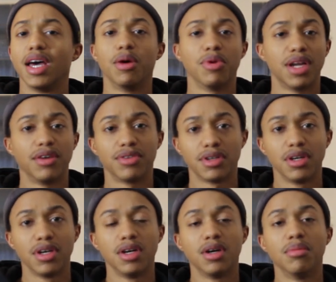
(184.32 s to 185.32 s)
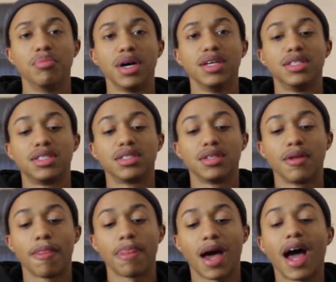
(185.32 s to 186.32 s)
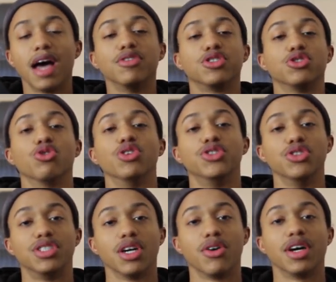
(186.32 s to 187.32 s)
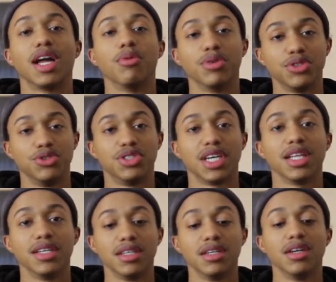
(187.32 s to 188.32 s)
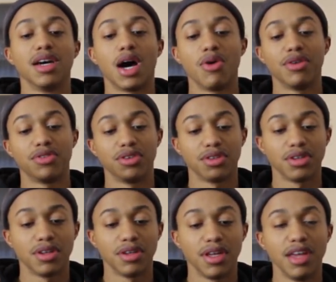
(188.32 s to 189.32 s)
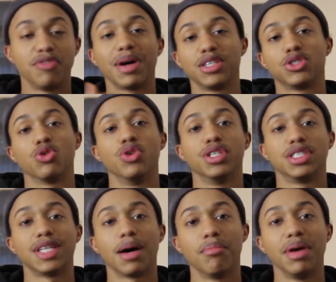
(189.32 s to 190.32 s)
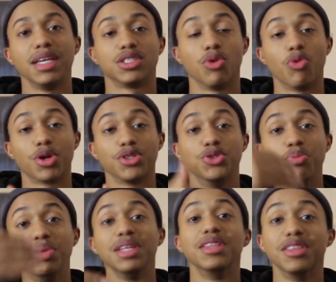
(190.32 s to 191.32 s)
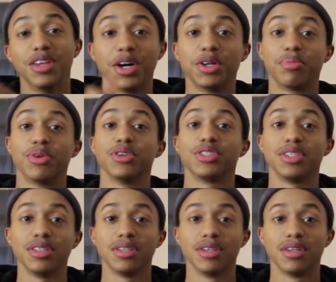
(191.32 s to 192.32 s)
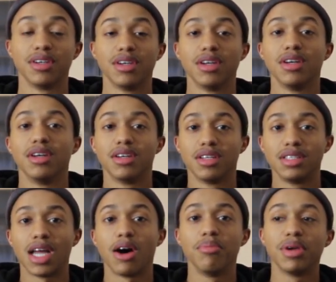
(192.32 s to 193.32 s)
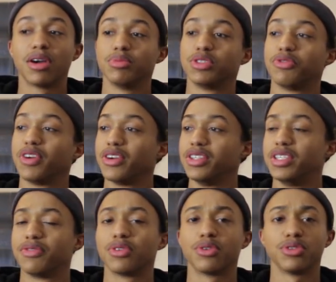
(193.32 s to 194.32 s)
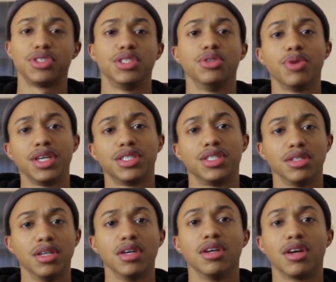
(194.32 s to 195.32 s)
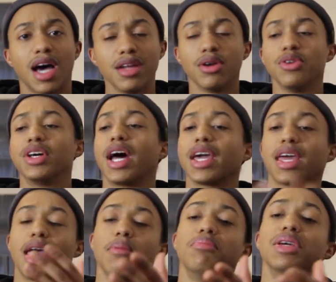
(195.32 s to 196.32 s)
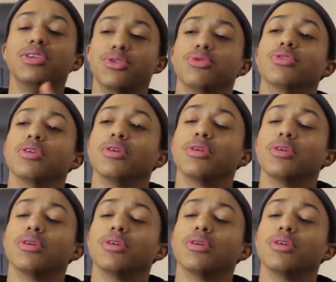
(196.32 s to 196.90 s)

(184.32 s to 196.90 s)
and whatever. But I have a story to tell and I want to tell it. However, if my story is not based on wanting to beat the other person, now it becomes a very difficult situation. I know that I can't beat you.